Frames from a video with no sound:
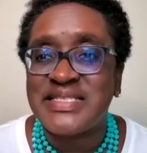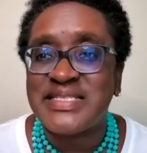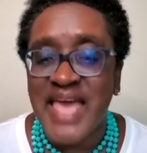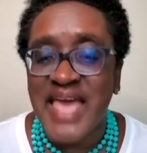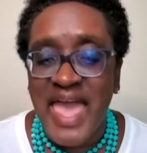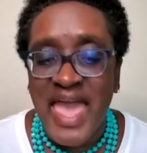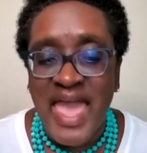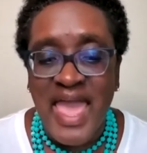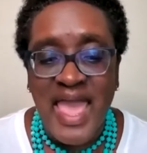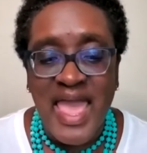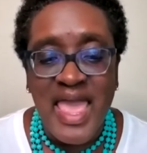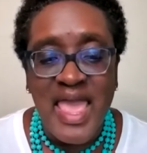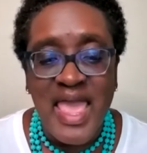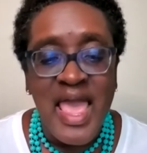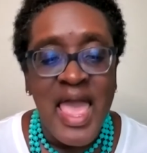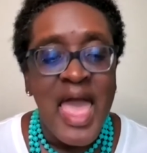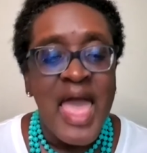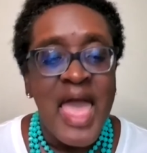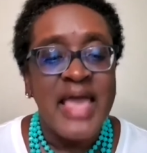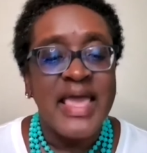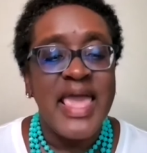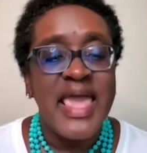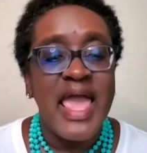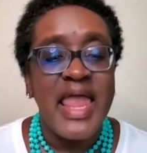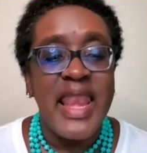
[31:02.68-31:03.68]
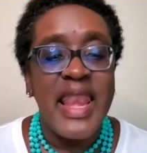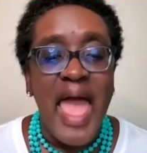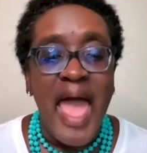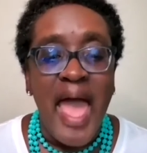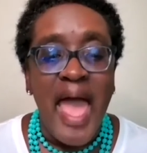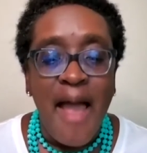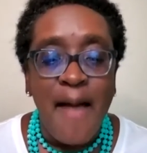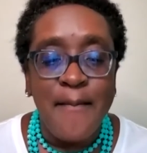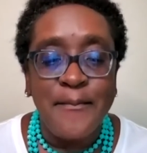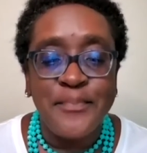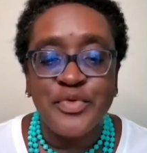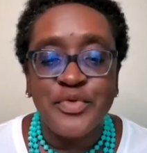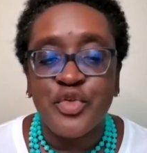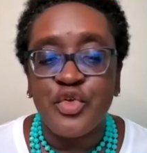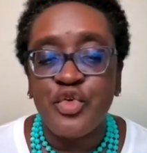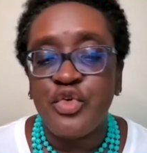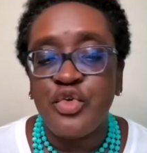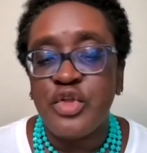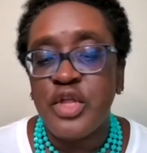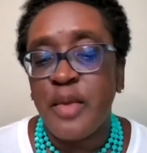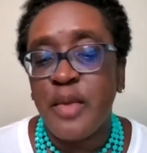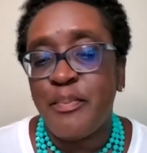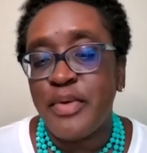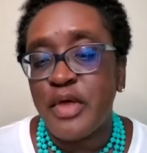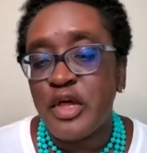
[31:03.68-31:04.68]
a day can
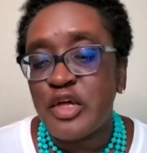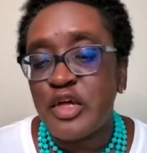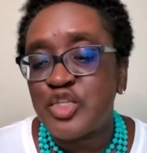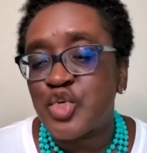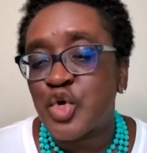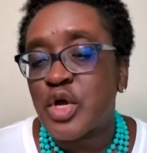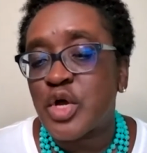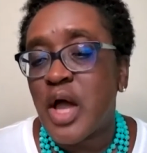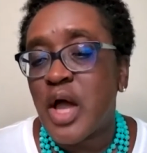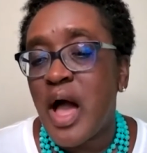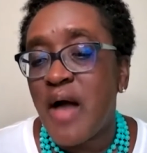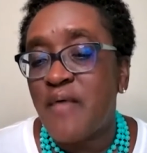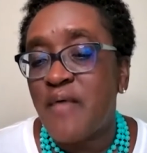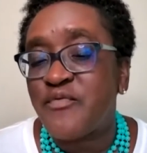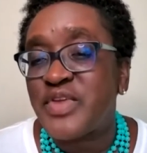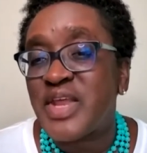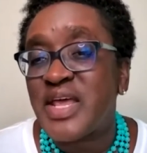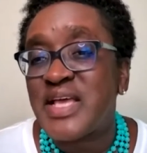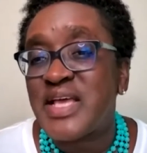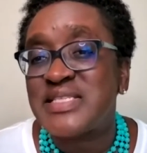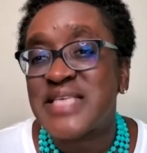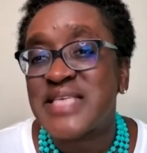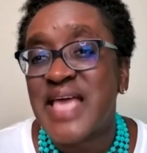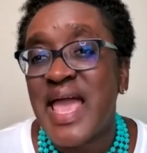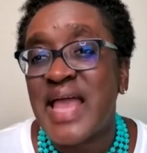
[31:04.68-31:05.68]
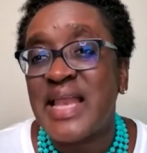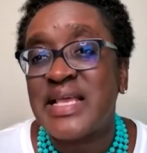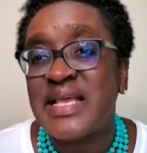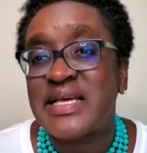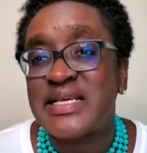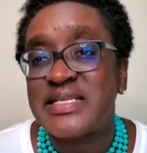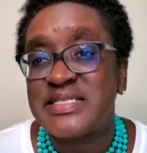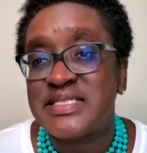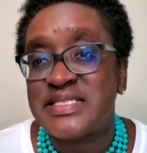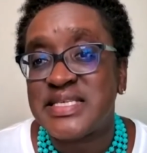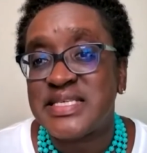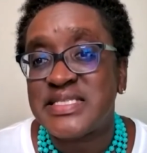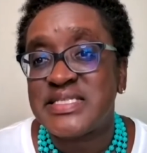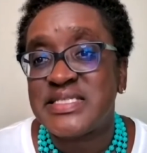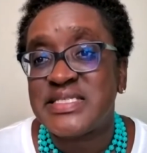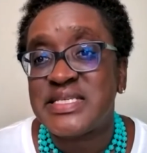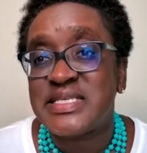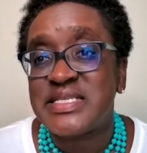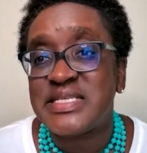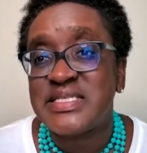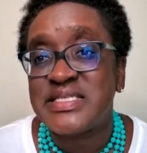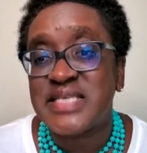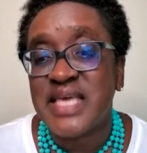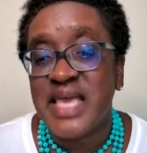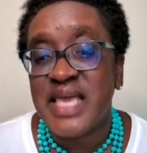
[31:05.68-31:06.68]
absolutely build your confidence and
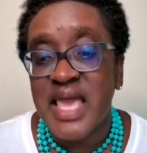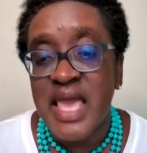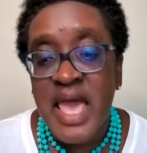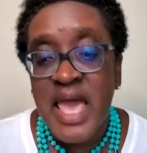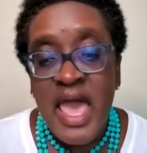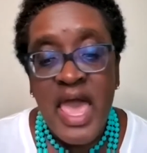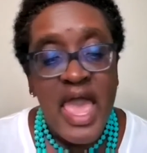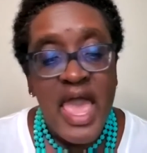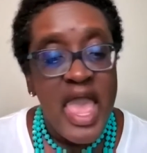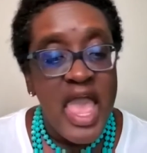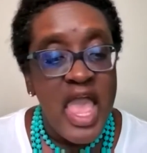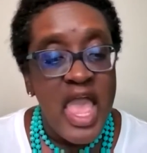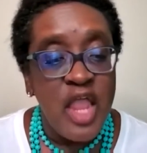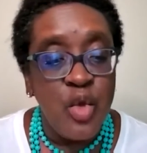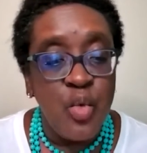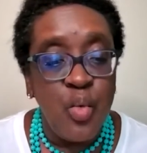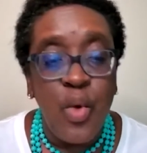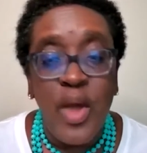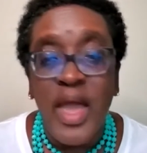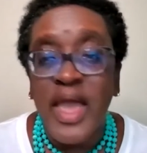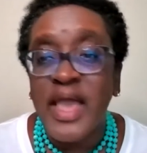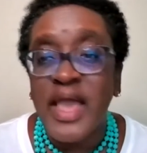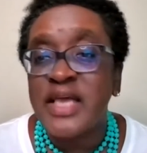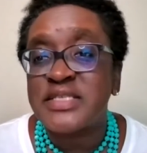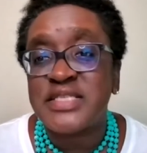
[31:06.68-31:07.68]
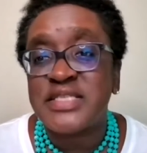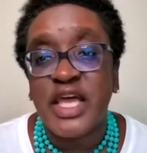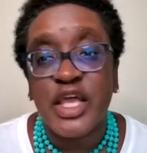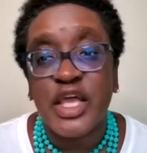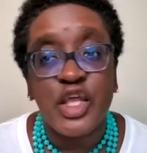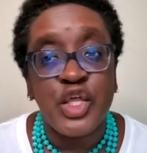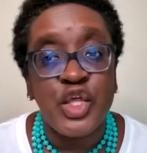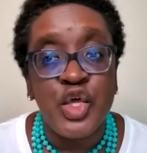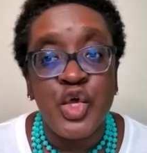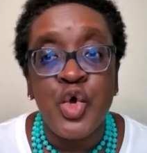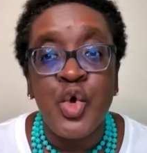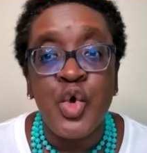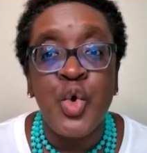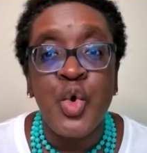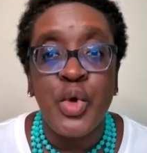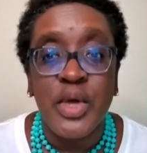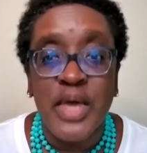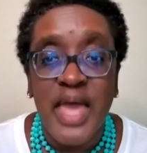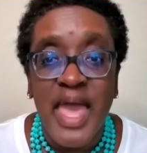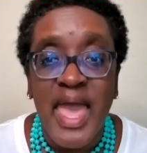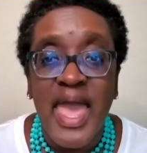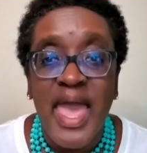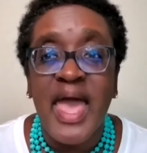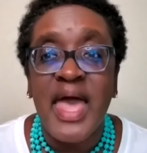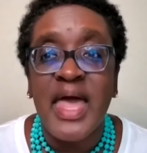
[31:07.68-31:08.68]
consistency in ways that
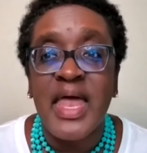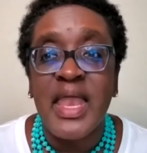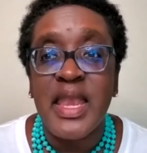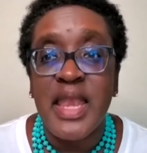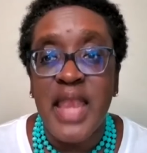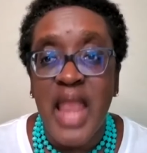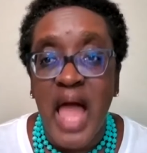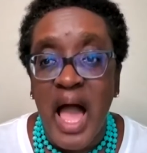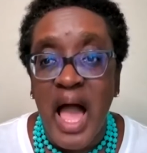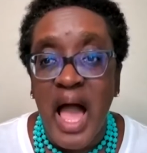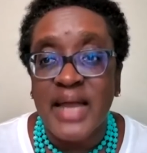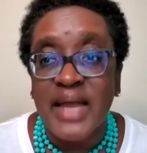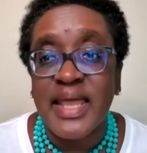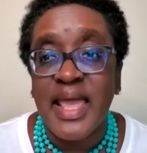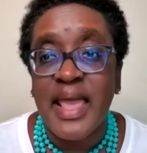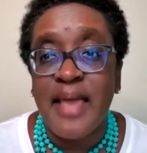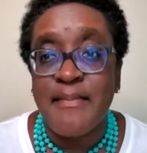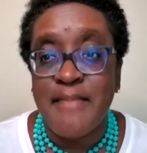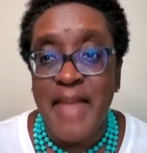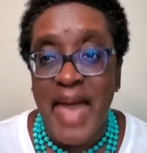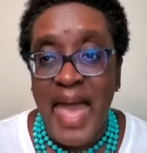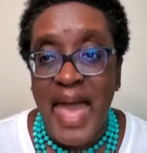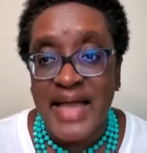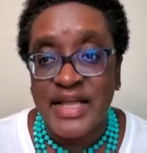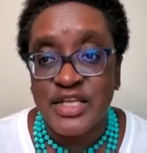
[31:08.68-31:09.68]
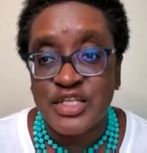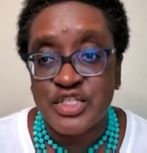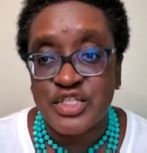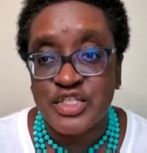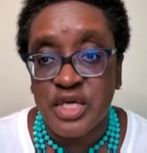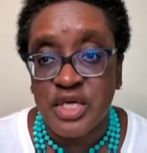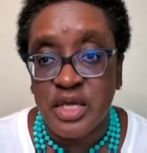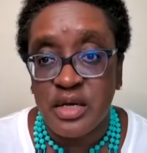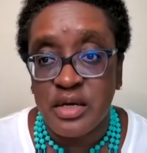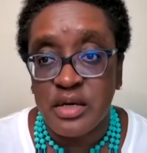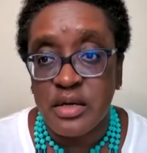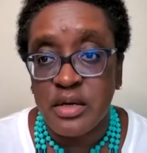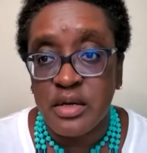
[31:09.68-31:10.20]
you cannot imagine.